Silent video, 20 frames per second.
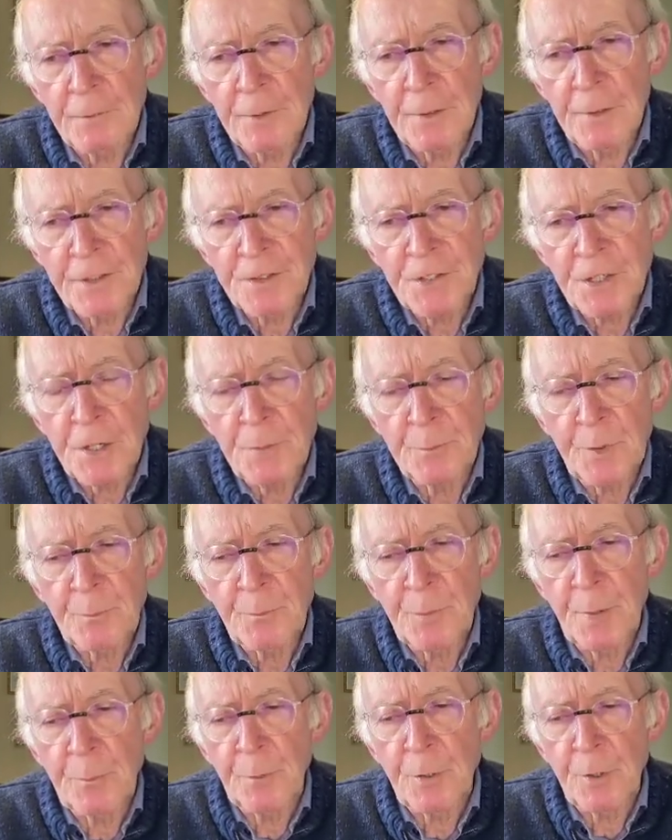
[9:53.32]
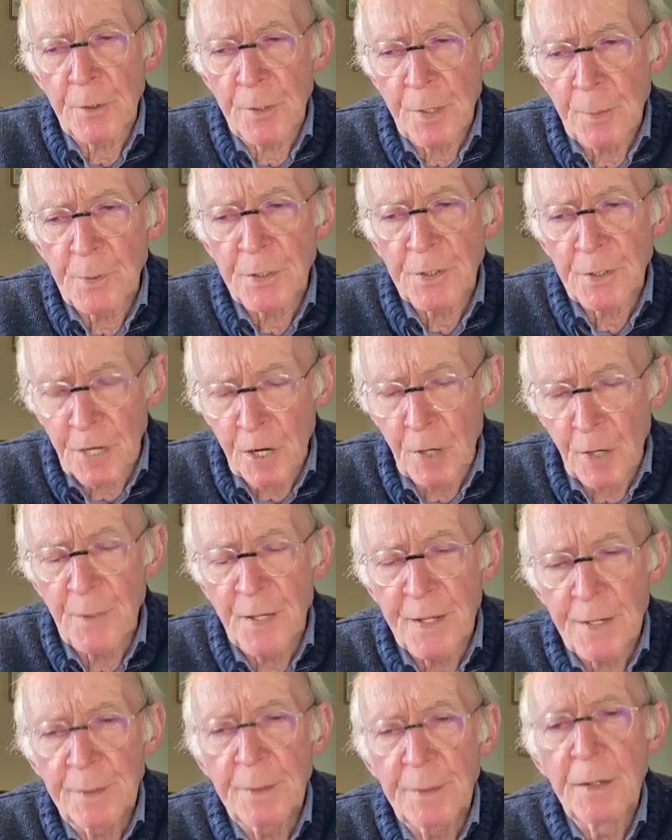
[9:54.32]
legitimate people who are able to come
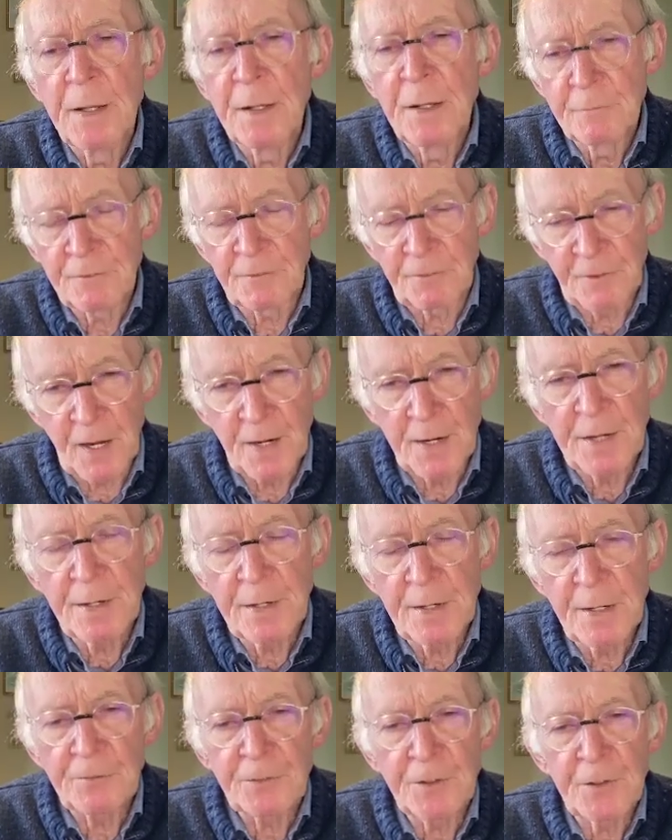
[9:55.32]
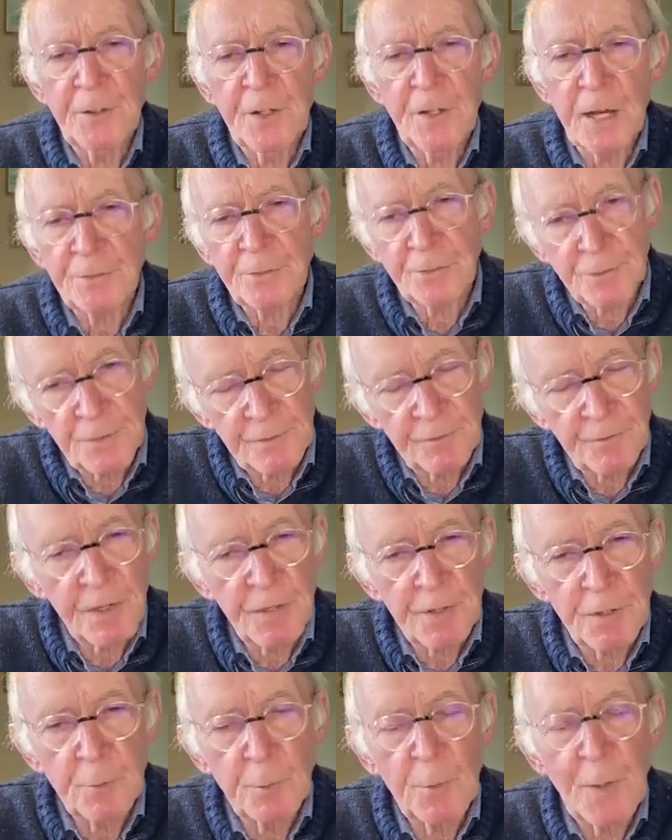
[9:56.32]
in, fine. If they're not, they've
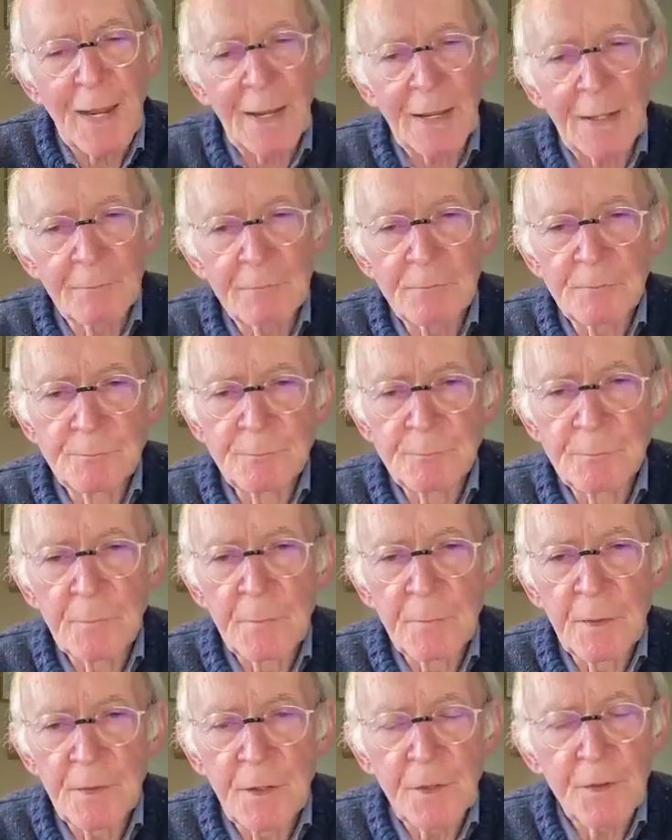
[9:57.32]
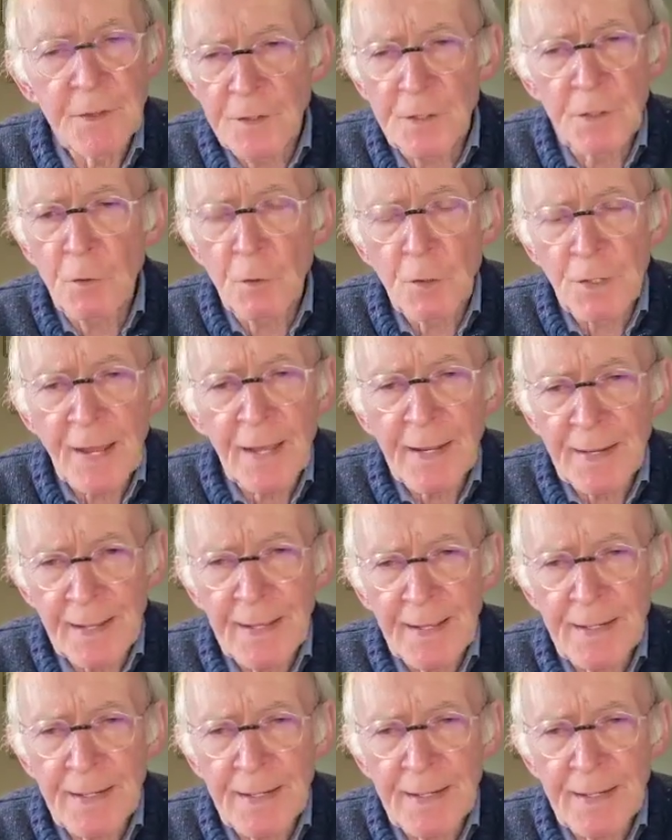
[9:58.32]
got to go back. Then they don't get